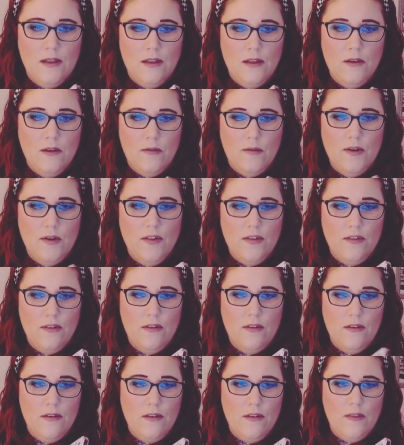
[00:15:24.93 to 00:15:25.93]
with
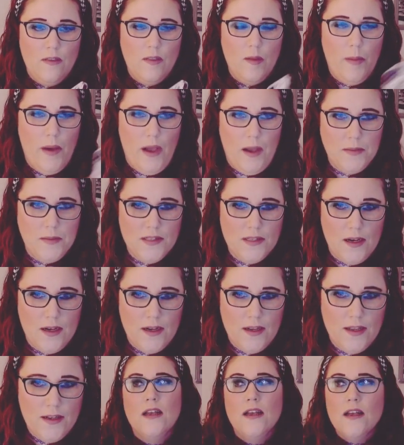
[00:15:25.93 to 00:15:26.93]
the pop
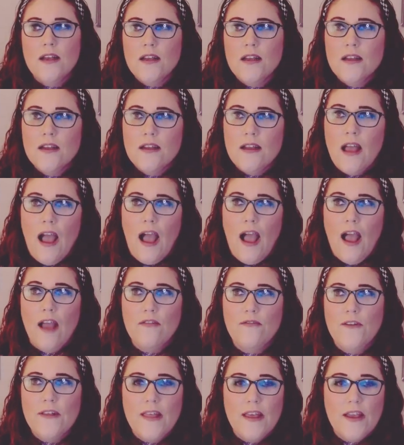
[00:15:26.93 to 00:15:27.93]
socket. I
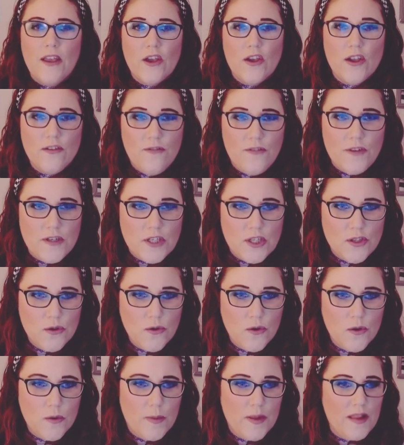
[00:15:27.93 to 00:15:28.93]
feel like a good fidget
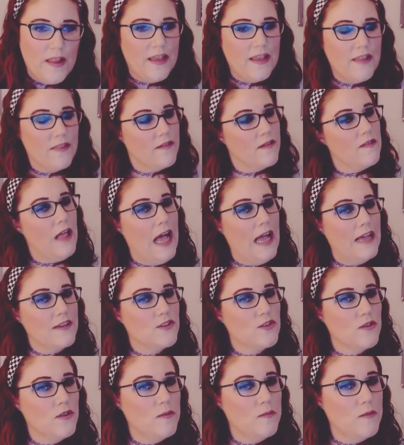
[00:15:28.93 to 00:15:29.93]
tool, but like in the
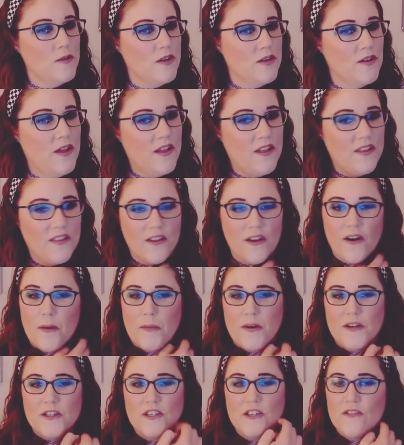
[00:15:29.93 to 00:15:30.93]
classroom when there are a
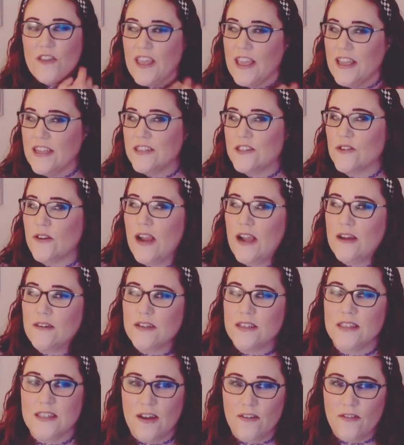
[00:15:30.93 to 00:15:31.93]
bunch of kids around
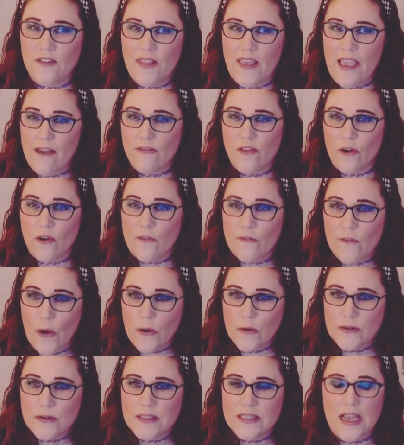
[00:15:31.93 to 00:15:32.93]
and stuff and they have their
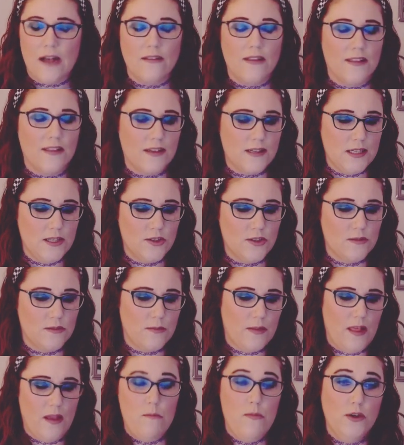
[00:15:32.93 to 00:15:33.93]
phones out, like the teacher's gonna be
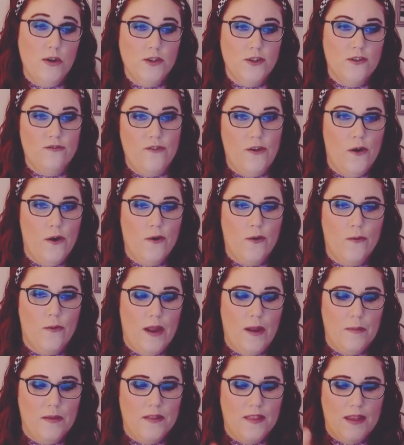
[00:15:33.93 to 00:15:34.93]
like, put your phone
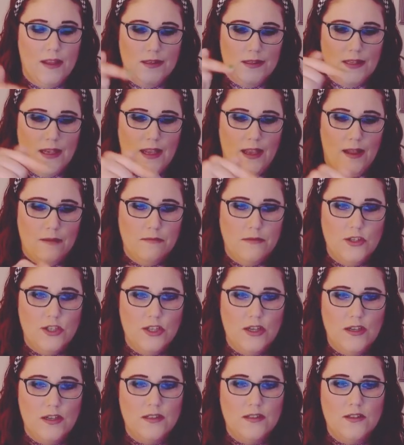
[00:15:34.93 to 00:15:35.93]
away, but the kid's like, I'm
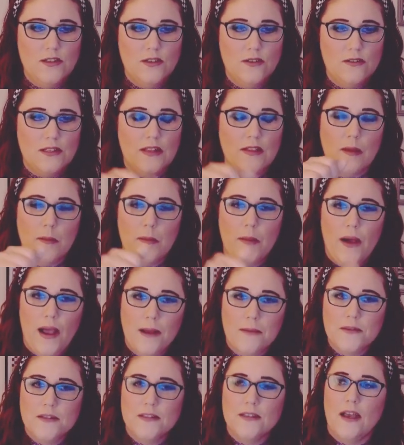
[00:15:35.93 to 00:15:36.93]
just using the
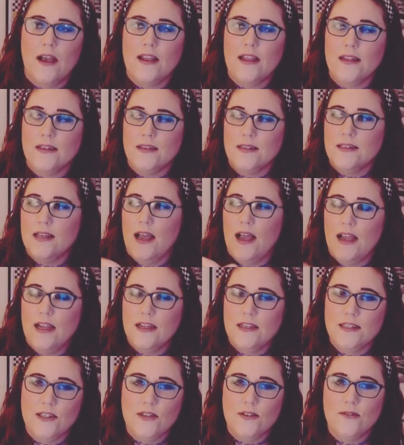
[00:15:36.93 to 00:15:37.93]
pop socket
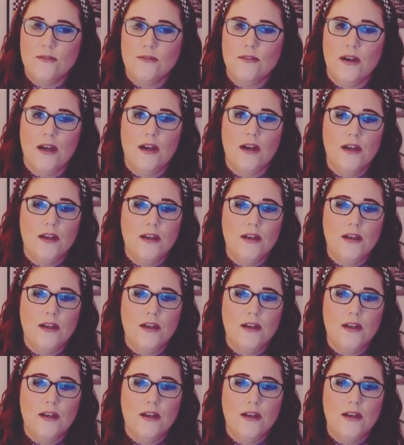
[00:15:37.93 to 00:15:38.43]
side to,